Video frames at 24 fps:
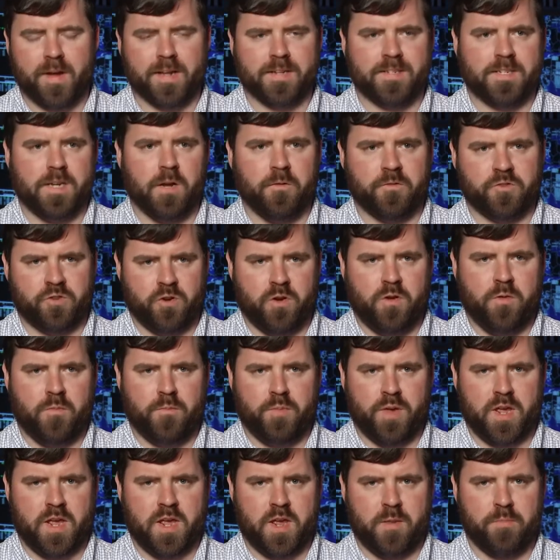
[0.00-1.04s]
itself shouldn't
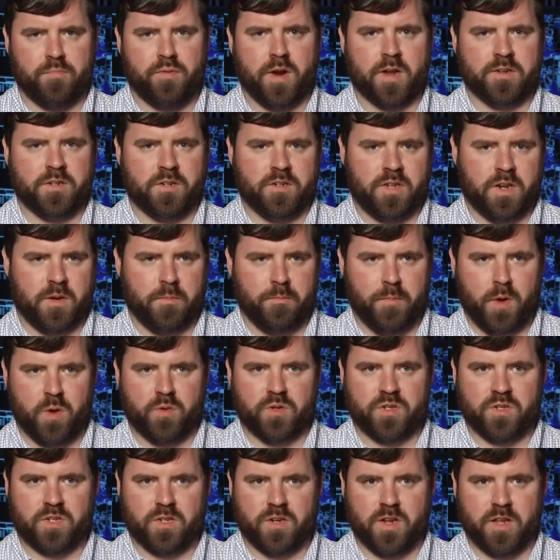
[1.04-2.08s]
be present in
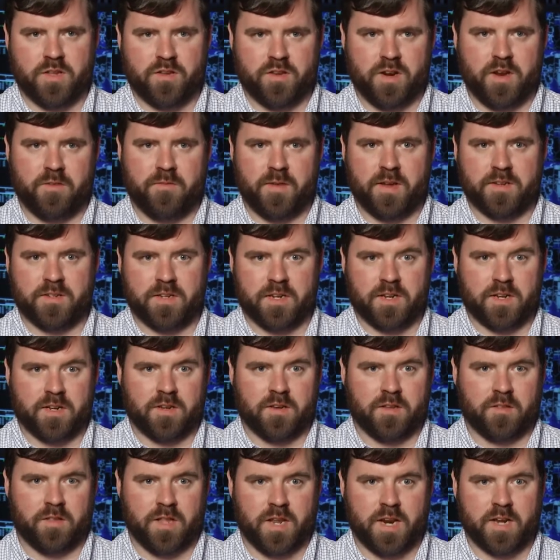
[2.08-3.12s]
most internet
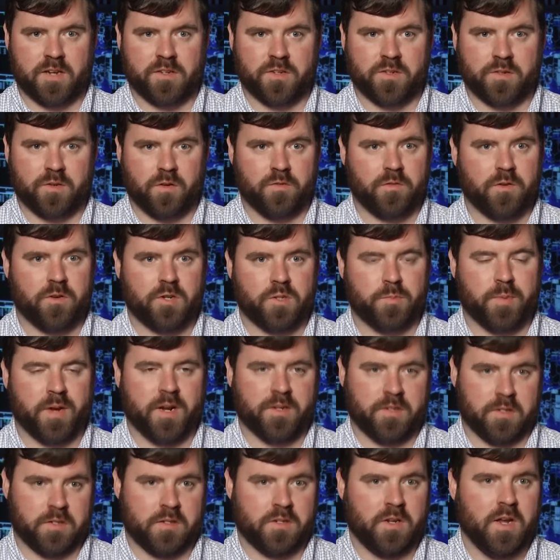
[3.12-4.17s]
facing Linux servers
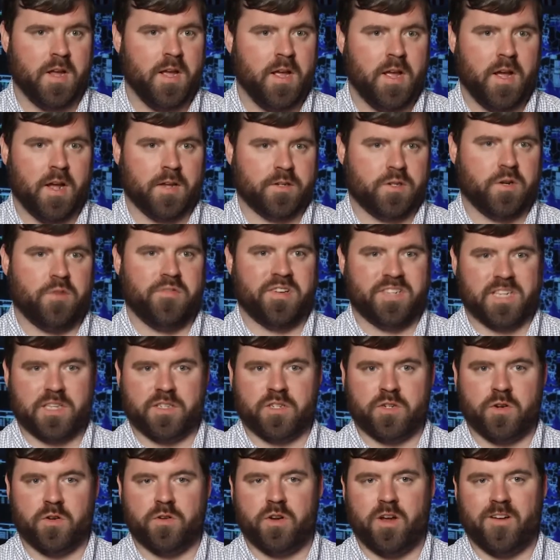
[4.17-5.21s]
because it's a service
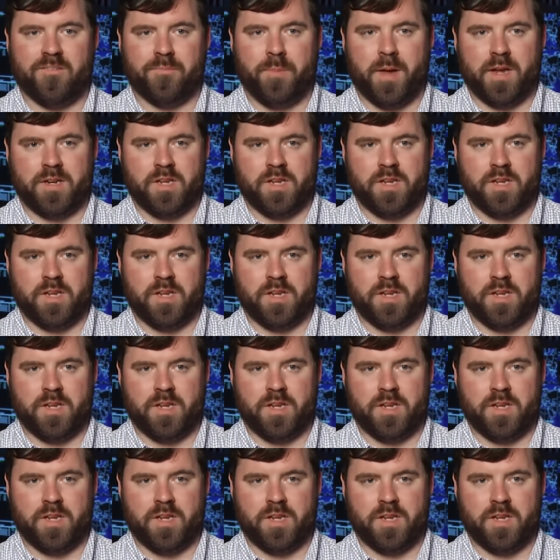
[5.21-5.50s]
that's turned off by